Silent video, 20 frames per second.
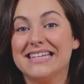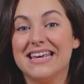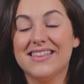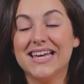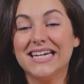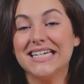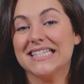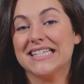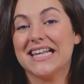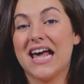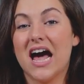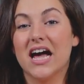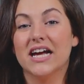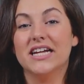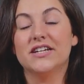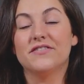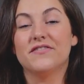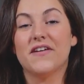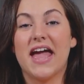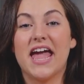see that it's
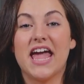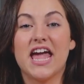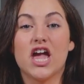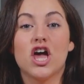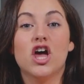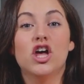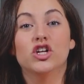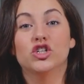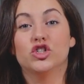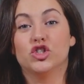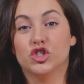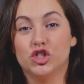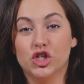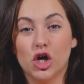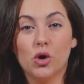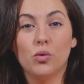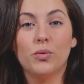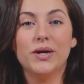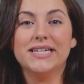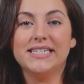kind of a
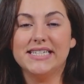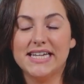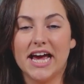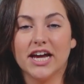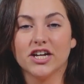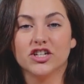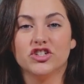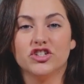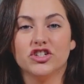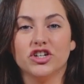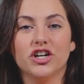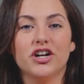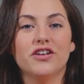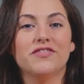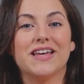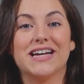doughy texture.